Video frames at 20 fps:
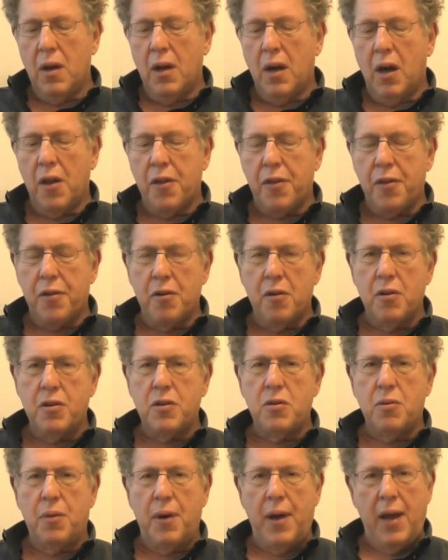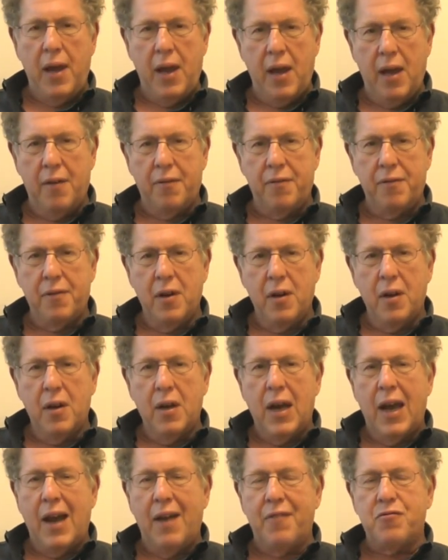a third to a half
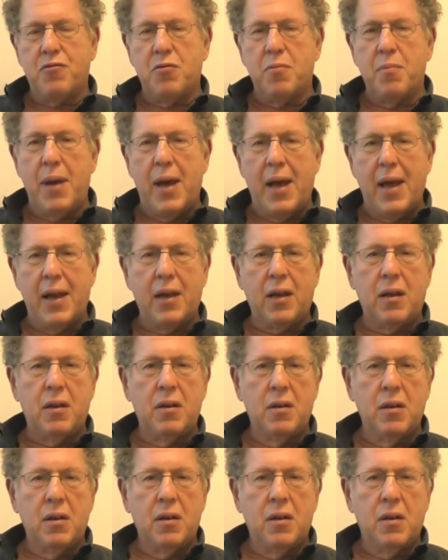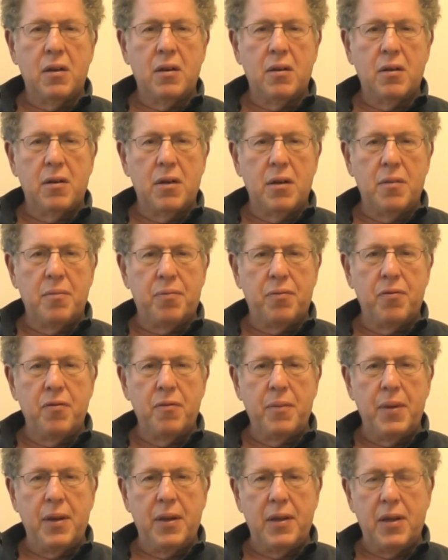have dramatic
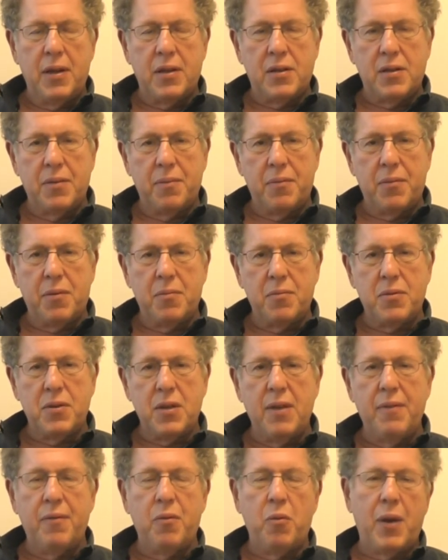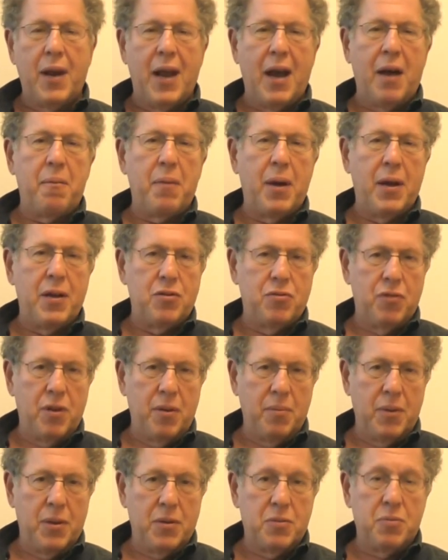improvement in their symptoms even without my
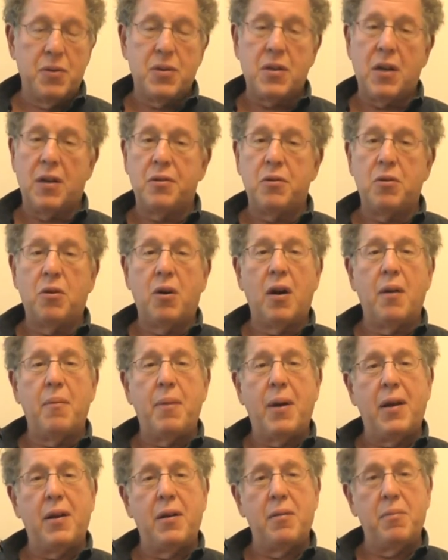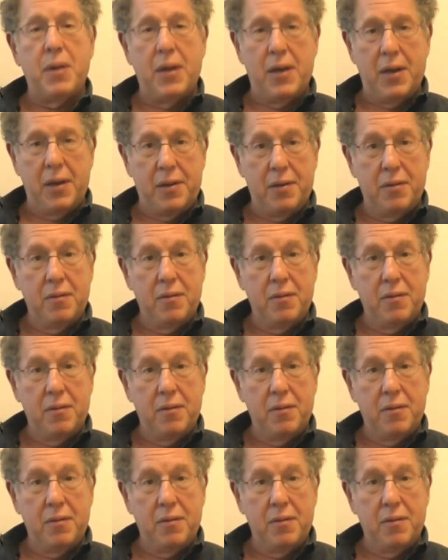treatments, which I'll talk about in a minute.